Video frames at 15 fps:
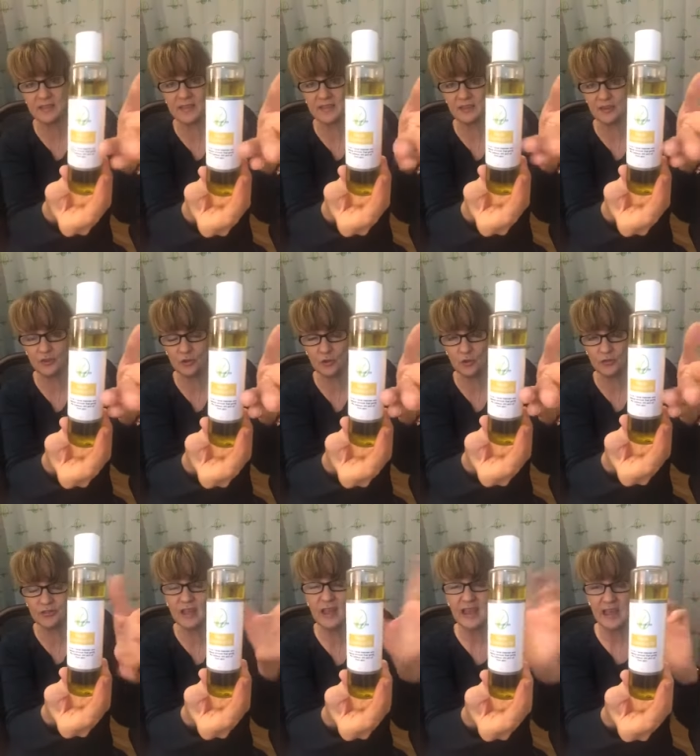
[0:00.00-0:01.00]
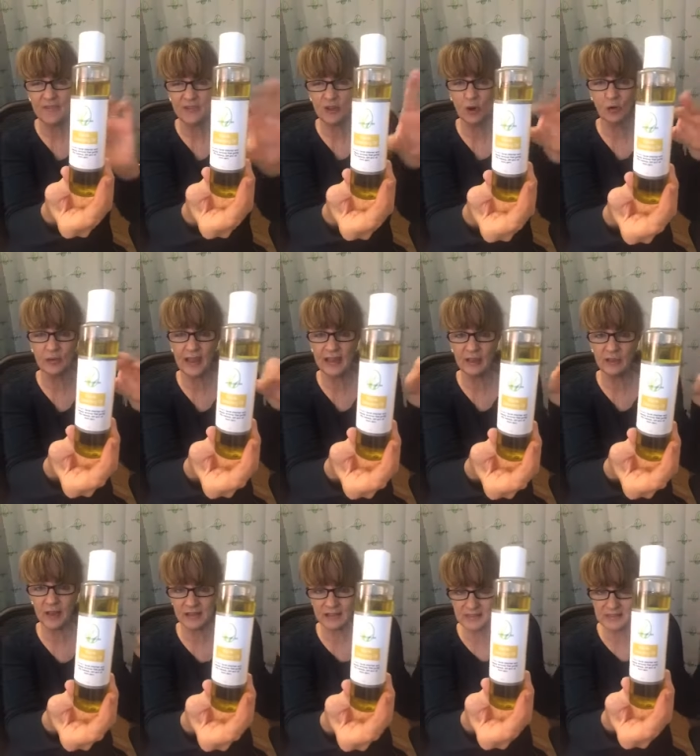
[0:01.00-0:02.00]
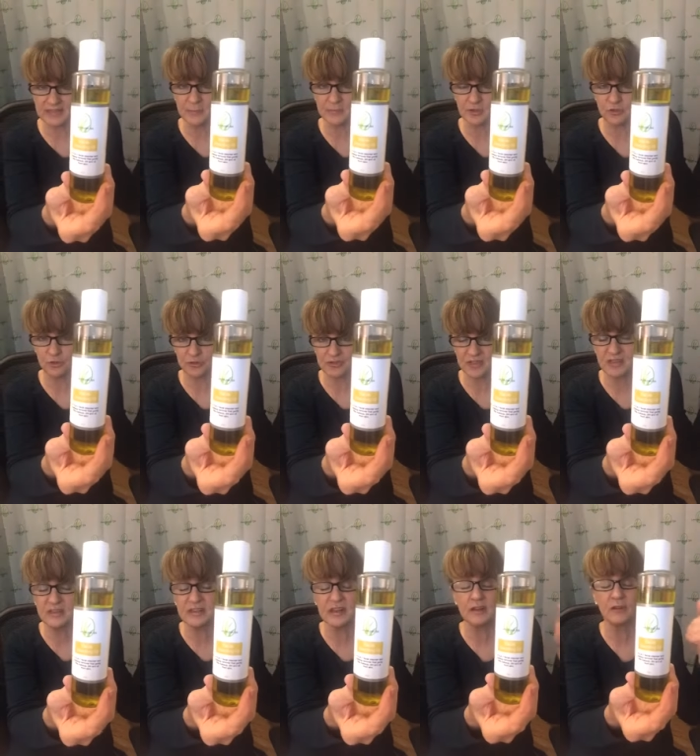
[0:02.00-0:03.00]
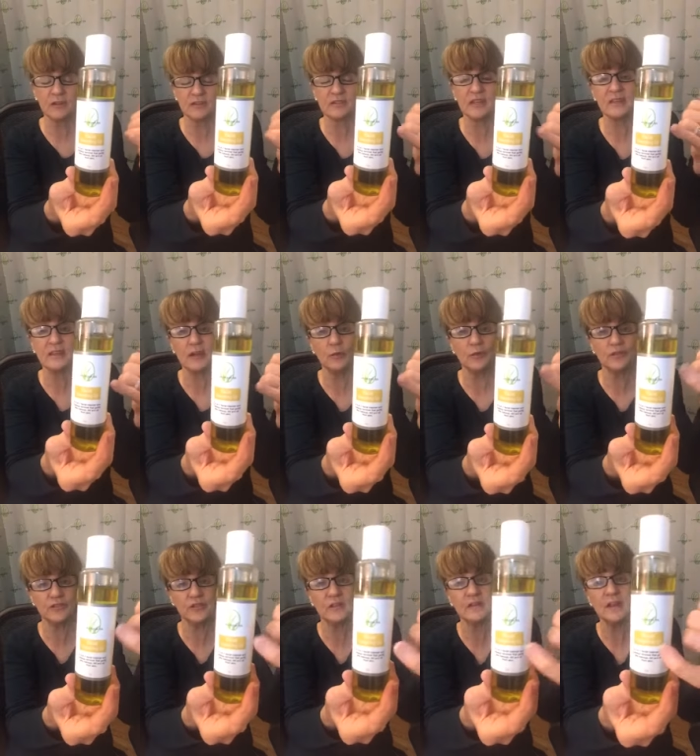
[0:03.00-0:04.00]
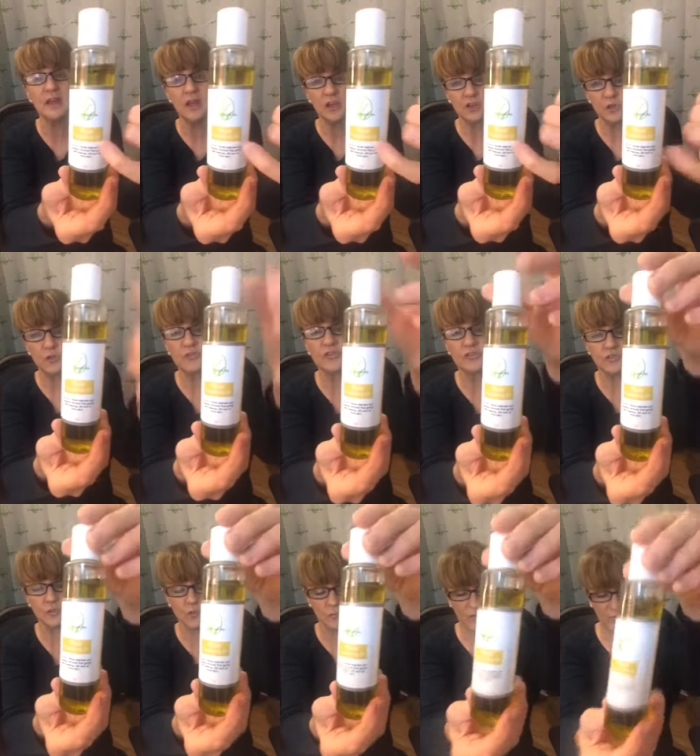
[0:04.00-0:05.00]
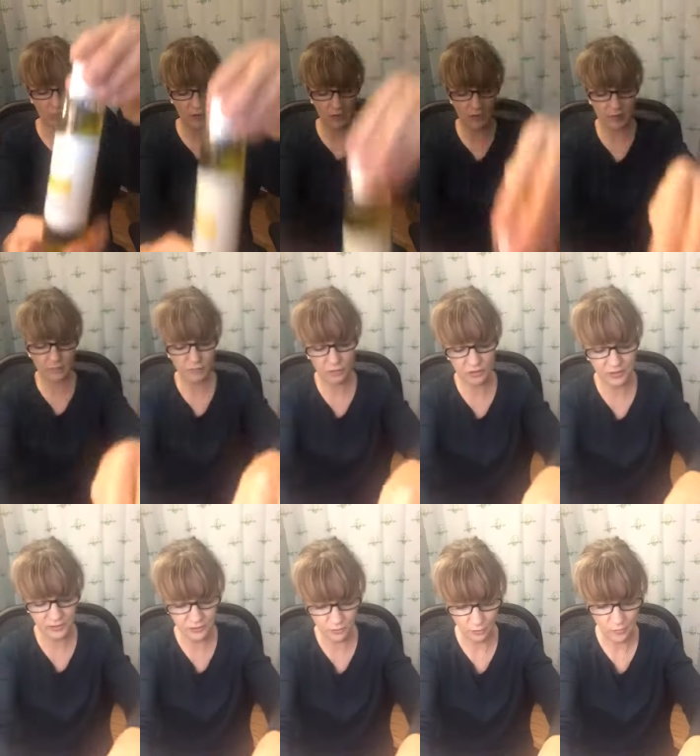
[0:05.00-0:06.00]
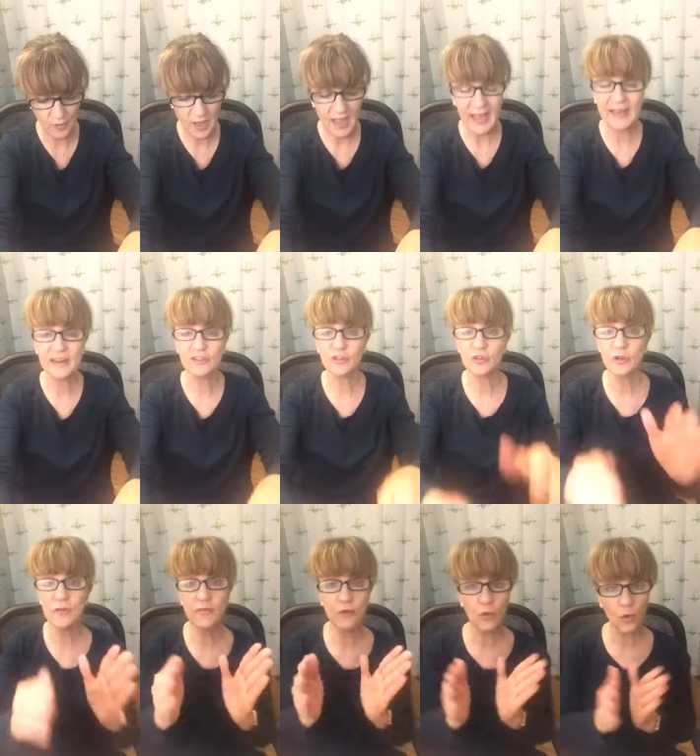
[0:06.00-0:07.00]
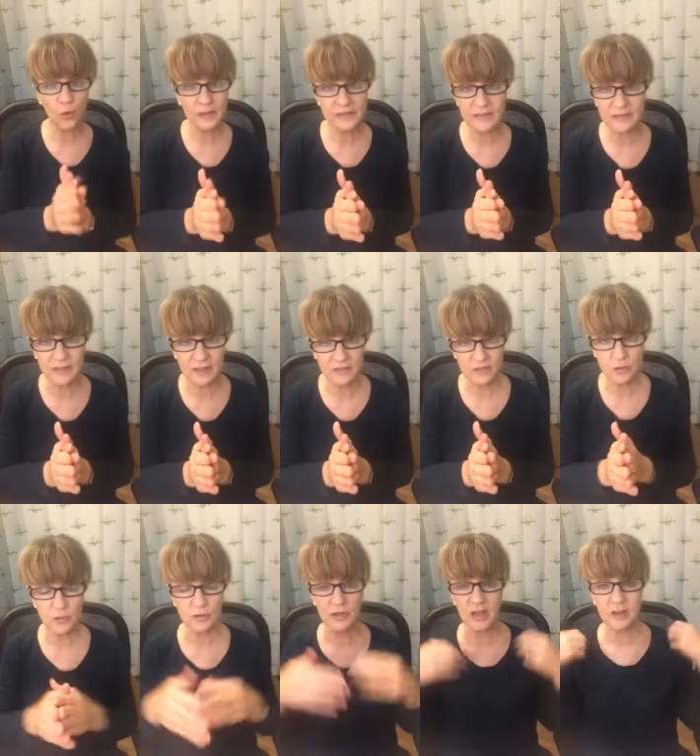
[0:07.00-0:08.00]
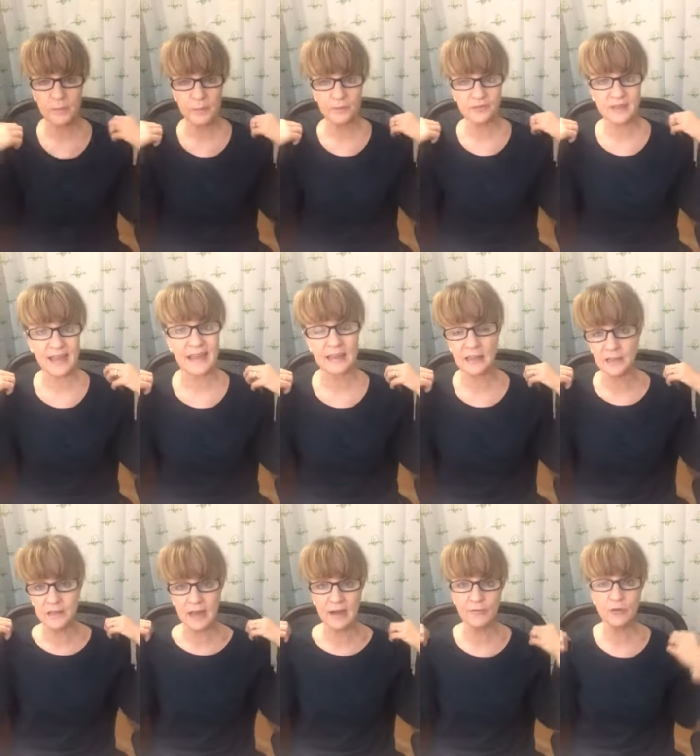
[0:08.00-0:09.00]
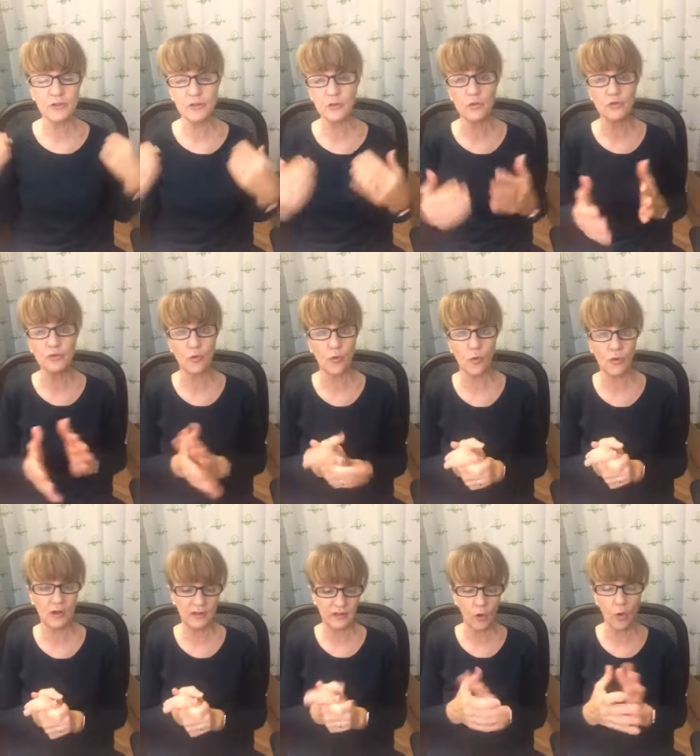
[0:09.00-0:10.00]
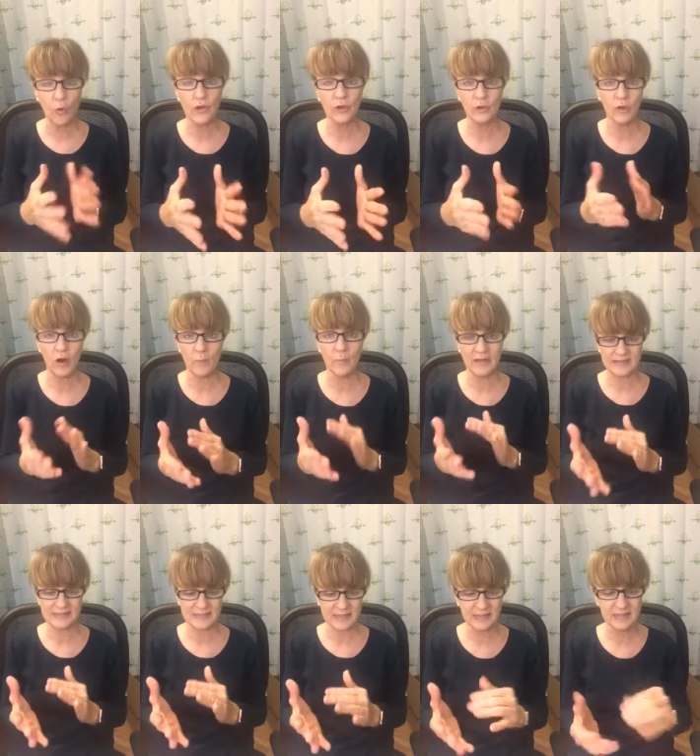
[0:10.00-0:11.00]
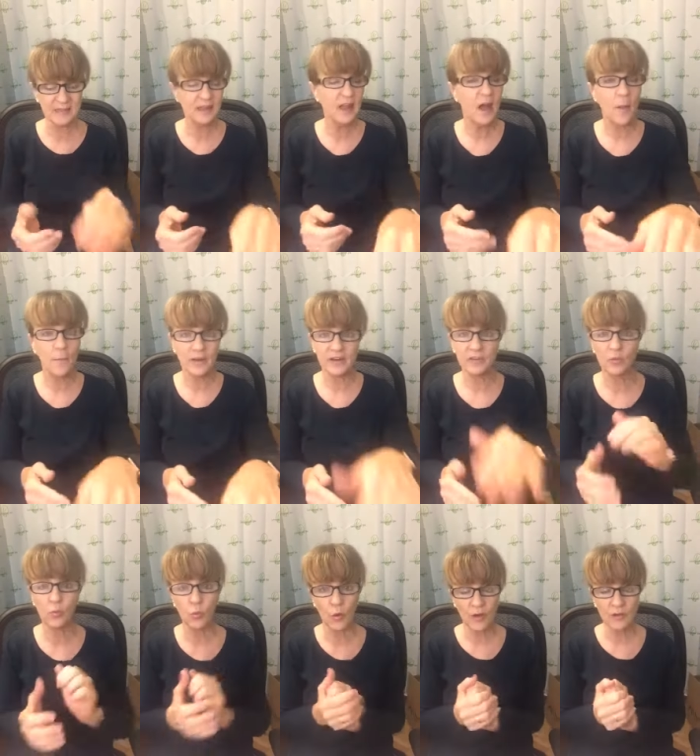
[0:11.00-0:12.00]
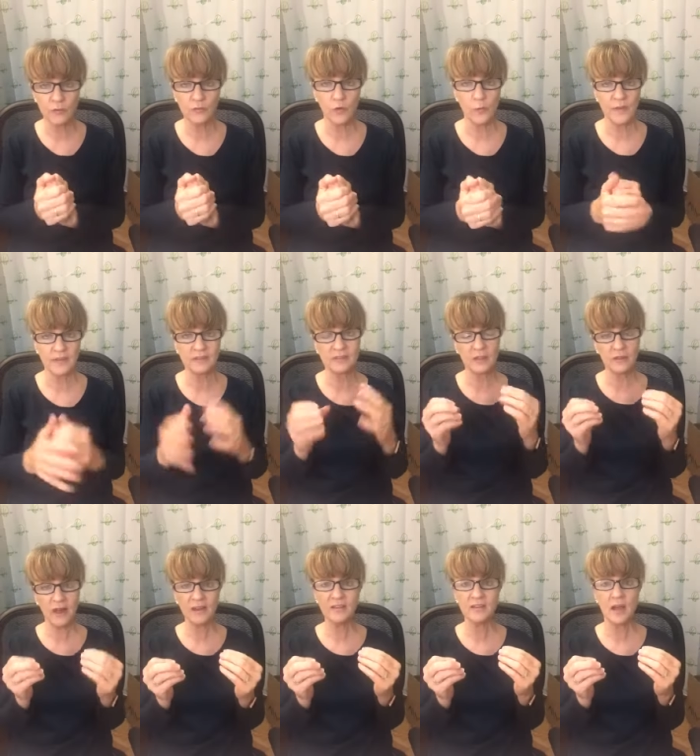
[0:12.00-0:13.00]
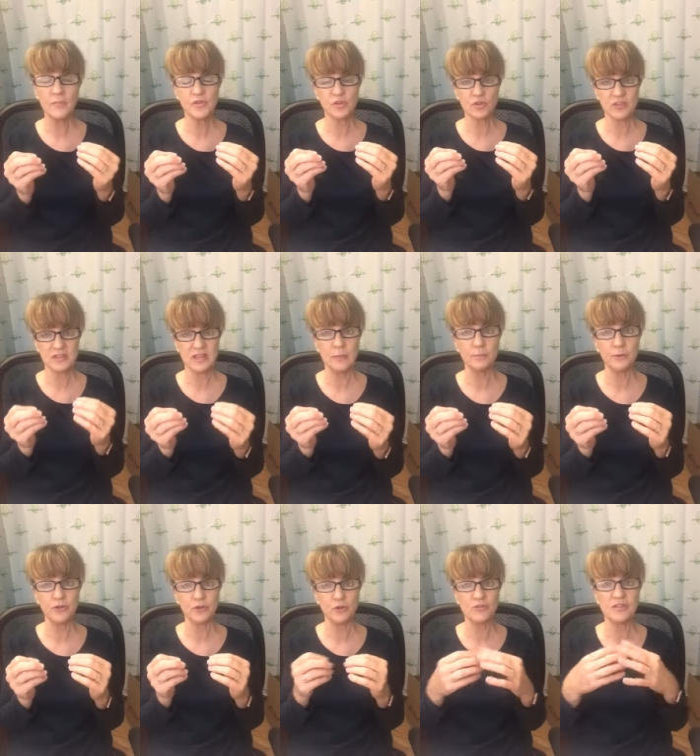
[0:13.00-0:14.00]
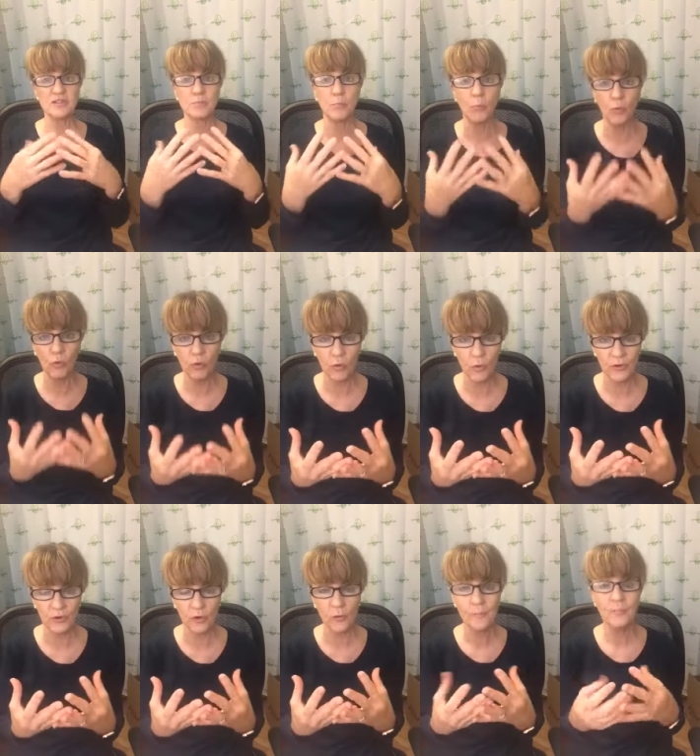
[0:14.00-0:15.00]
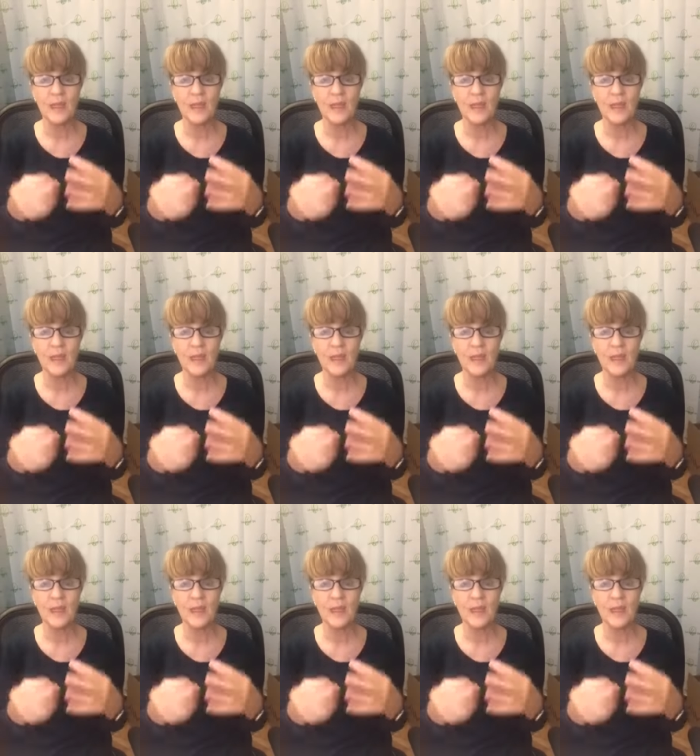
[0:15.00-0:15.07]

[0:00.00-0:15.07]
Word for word: thing to use if you don't like a lot of steps in your skincare, skincare routine. Use the two-in-one uh, cleanser. And it's good for oily skin too. A lot of people say, I could never use an oil on my skin, but it's wonderful because a lot of times your skin produces more oil